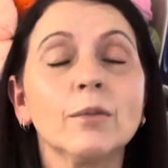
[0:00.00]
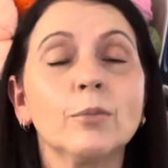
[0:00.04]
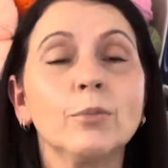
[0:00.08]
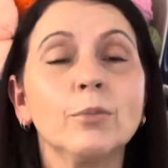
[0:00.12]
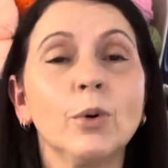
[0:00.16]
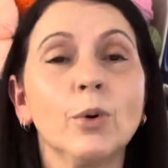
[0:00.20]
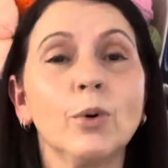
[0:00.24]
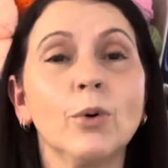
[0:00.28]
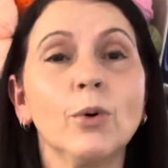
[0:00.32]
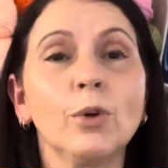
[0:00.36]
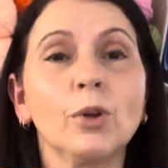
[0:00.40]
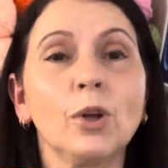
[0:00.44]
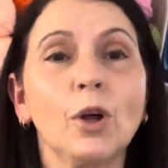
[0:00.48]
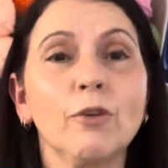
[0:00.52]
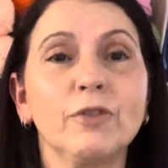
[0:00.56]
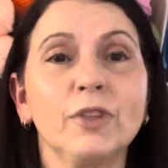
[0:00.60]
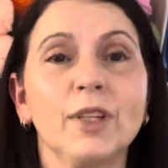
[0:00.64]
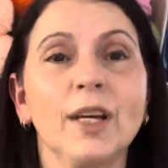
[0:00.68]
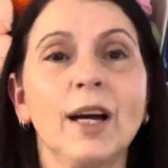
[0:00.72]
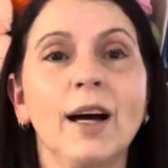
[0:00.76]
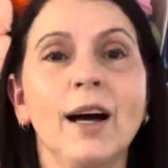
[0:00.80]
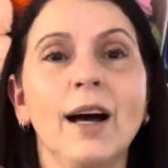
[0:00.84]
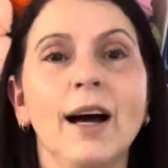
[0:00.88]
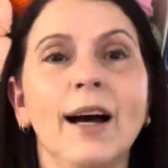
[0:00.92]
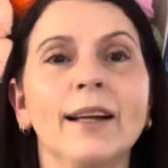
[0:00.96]
ball of
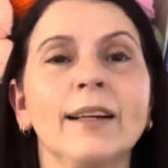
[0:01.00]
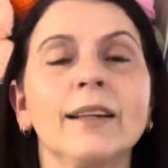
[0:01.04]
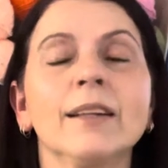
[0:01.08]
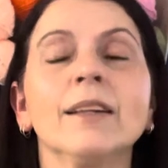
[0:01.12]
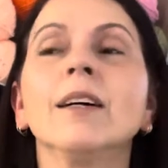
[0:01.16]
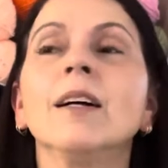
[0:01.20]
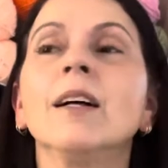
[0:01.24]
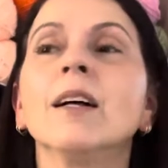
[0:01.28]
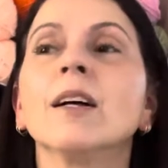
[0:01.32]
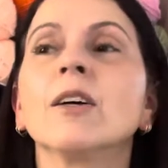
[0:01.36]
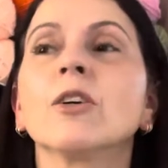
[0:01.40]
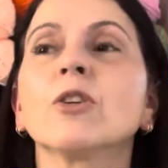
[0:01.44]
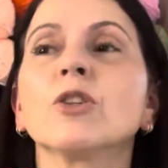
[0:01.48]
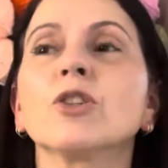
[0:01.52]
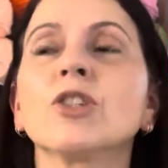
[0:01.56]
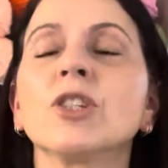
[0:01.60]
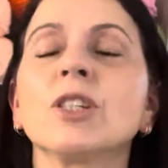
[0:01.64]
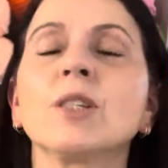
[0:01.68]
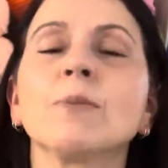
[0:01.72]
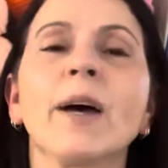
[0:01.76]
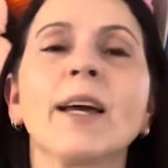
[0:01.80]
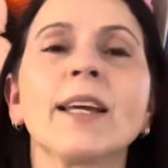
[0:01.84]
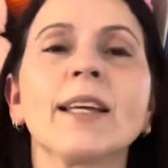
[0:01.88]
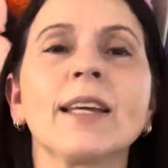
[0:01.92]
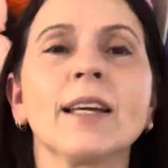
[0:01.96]
yarn because
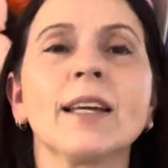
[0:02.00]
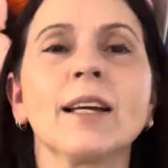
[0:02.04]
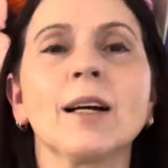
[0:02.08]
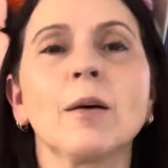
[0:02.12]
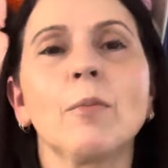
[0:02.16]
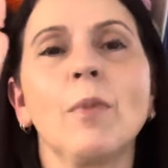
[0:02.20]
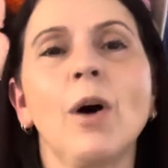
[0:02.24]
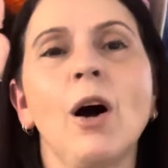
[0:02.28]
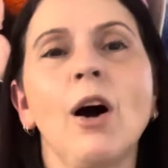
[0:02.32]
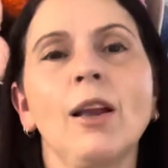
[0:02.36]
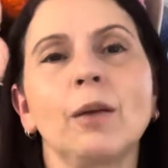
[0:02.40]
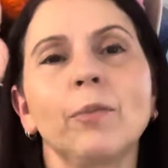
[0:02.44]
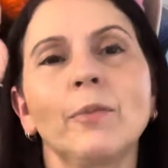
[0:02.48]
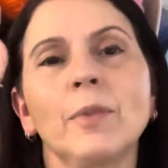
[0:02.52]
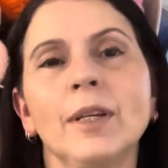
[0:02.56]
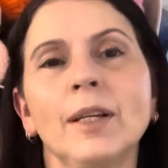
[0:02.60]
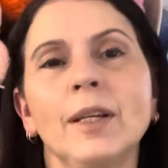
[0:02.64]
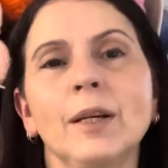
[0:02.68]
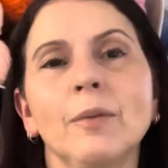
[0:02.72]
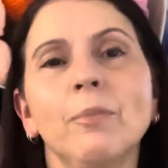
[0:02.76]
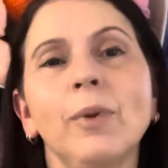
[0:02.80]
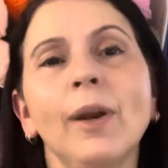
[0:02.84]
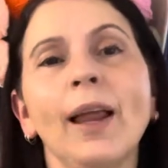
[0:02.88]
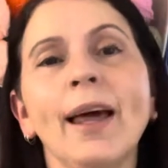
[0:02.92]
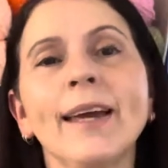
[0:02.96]
she's making a
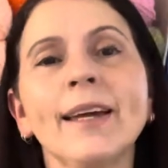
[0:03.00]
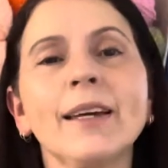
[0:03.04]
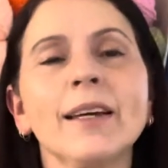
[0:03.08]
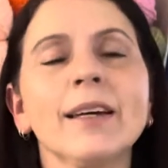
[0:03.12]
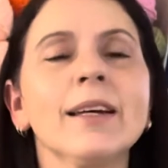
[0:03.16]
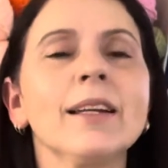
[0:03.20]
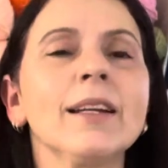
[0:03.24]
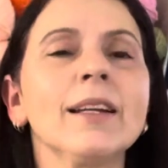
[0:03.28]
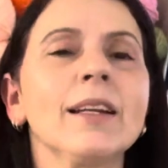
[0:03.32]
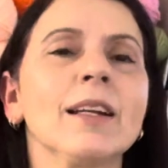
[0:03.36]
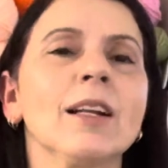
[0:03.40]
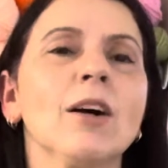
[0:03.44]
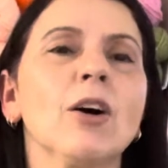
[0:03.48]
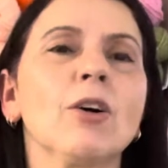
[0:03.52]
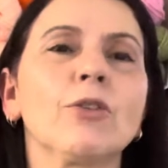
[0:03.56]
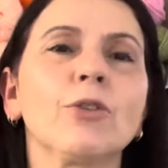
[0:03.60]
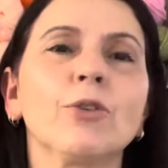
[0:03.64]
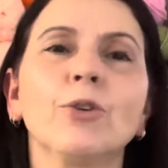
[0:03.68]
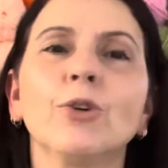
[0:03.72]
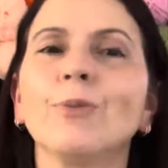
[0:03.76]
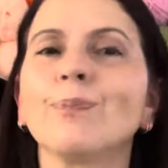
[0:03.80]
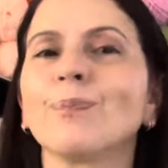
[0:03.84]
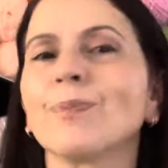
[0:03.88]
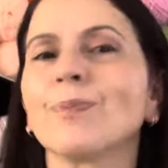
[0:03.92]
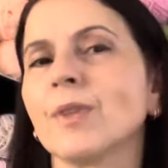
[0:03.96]
mile-a-minute blanket, and I
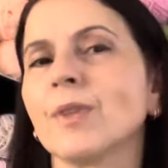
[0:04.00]
thought,